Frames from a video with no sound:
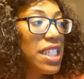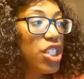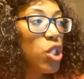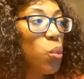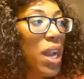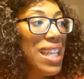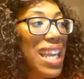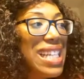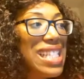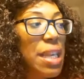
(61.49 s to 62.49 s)
such a way that
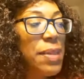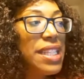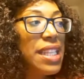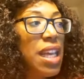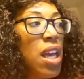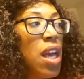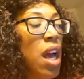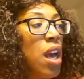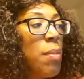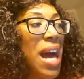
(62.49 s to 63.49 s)
exhibits
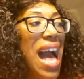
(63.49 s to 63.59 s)
a